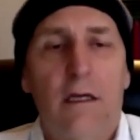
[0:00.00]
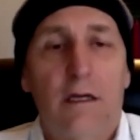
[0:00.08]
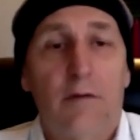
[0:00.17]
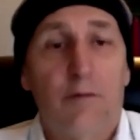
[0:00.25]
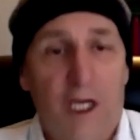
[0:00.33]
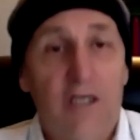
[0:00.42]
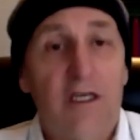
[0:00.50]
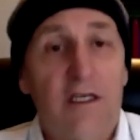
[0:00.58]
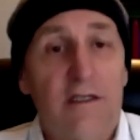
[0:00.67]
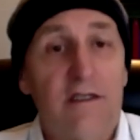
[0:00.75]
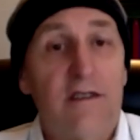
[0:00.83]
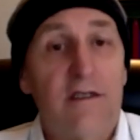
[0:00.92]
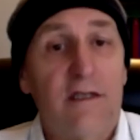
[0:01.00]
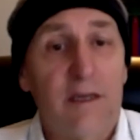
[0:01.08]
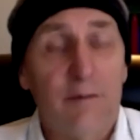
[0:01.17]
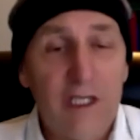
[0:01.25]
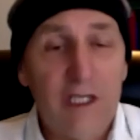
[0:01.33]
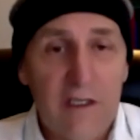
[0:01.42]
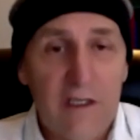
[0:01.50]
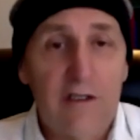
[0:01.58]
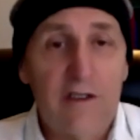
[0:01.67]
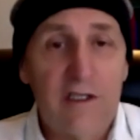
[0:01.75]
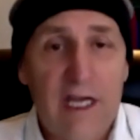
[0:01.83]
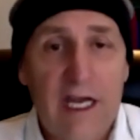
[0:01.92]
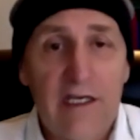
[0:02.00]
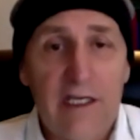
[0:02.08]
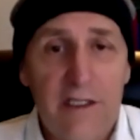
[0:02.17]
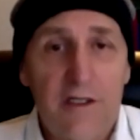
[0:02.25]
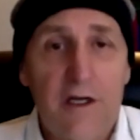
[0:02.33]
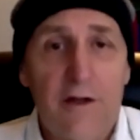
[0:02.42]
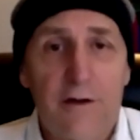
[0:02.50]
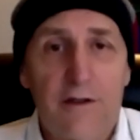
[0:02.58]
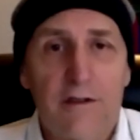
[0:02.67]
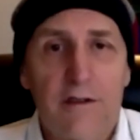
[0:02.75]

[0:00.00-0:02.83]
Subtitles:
Because they misunderstand each other.